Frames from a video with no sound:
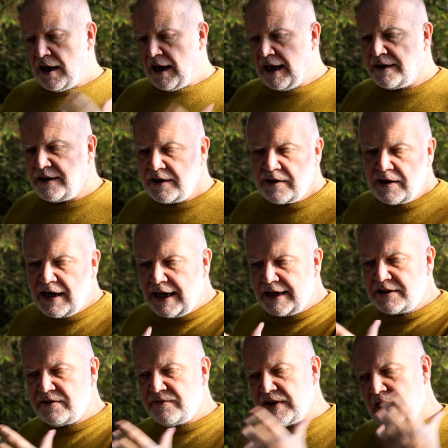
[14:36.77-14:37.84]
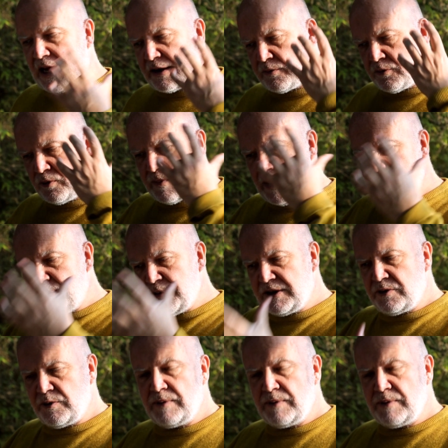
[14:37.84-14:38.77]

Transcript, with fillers: and in the case of an animal, maybe to